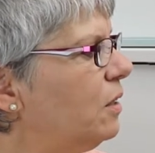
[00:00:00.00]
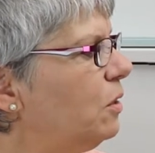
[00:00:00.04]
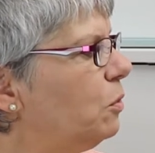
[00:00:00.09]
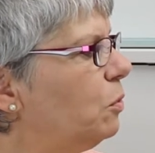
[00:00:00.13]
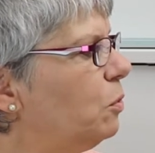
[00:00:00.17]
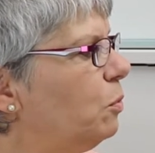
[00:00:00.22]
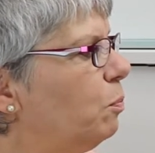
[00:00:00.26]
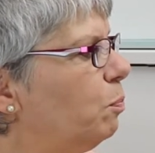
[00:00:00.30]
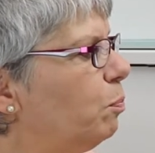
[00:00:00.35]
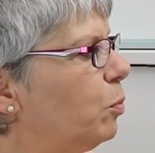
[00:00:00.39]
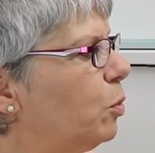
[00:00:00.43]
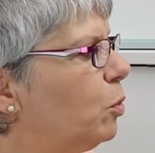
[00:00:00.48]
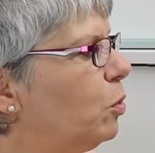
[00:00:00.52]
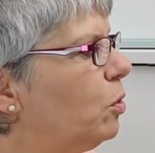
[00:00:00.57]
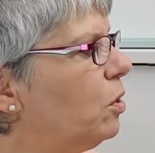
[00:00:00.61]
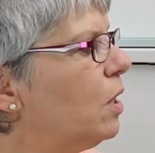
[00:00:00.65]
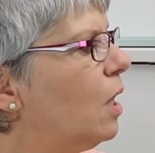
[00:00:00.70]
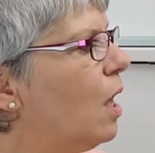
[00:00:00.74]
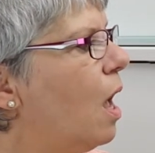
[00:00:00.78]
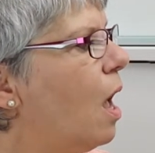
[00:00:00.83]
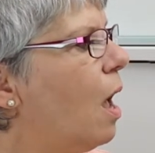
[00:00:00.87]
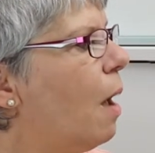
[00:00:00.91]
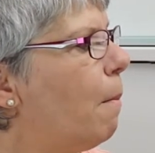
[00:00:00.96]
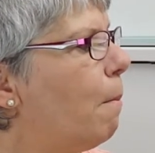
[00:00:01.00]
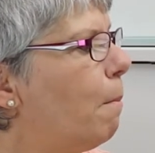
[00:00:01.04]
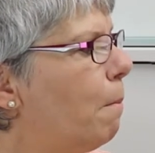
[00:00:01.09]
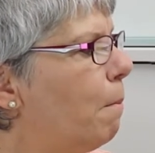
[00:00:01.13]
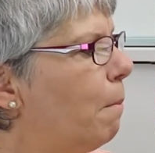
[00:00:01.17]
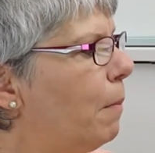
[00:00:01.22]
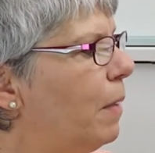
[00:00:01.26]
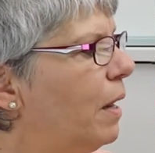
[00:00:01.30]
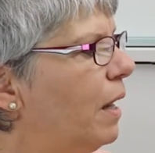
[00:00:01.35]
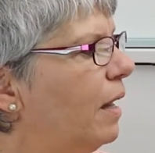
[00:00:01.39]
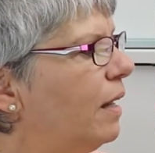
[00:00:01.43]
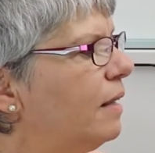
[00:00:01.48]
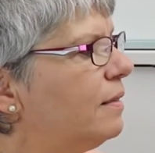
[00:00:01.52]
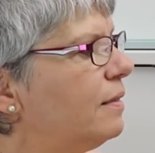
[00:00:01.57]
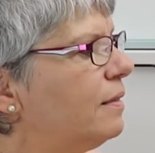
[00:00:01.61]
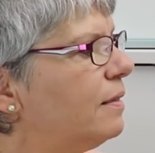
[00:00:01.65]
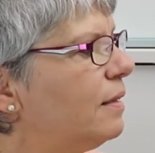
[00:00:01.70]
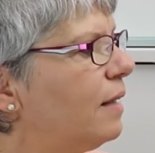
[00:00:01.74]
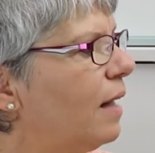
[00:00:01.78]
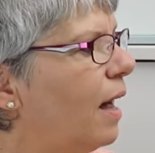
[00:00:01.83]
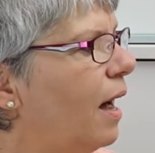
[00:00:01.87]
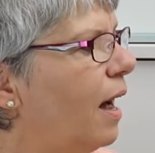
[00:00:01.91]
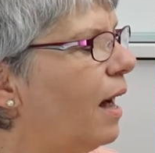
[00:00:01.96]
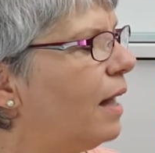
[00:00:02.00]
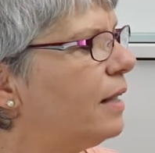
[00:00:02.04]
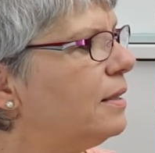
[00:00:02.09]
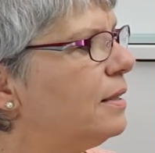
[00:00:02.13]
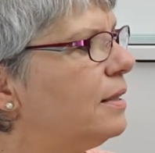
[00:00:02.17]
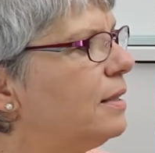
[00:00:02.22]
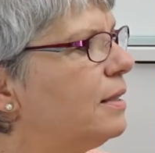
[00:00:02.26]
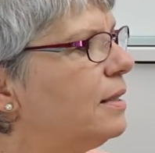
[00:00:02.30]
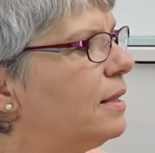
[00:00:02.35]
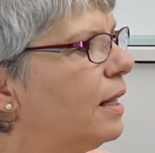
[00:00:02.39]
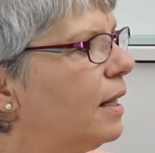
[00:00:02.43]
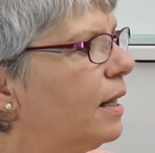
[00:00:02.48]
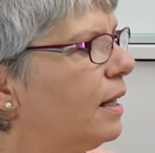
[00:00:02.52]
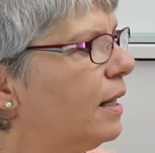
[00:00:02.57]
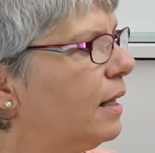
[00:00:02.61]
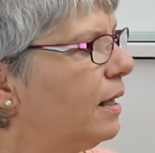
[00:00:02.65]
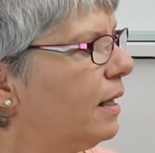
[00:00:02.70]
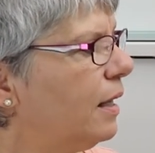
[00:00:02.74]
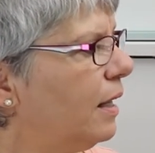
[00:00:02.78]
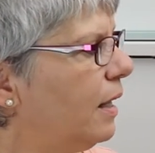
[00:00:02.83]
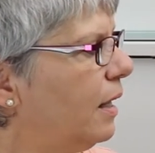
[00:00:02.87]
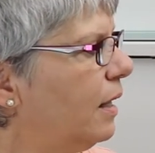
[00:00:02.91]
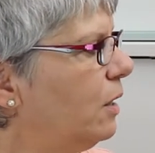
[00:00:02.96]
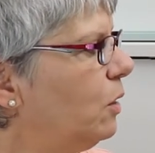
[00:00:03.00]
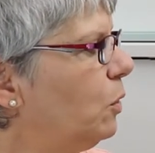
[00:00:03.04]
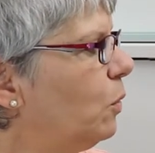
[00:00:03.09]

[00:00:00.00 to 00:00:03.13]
you put más ancha que.